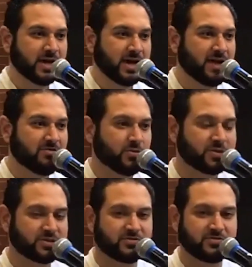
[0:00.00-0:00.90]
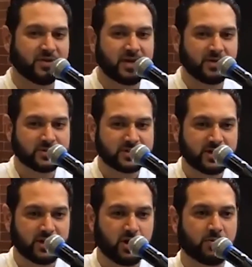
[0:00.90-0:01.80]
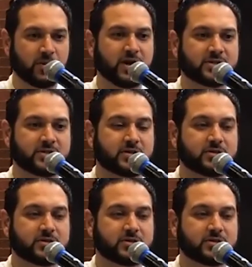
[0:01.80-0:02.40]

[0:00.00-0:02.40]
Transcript: everyone's afraid when Sayyidina Umar knocks on the